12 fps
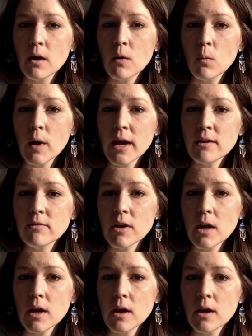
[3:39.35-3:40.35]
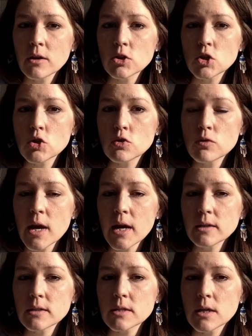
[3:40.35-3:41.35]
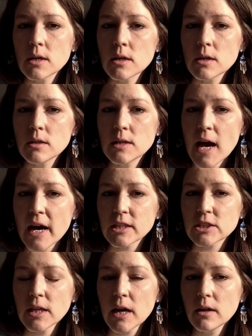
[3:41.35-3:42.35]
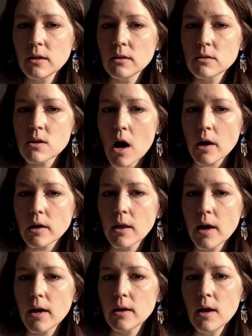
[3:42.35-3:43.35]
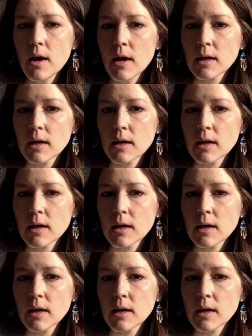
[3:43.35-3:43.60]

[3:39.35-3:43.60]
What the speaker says: Wavy, straight, dash line, dotted line.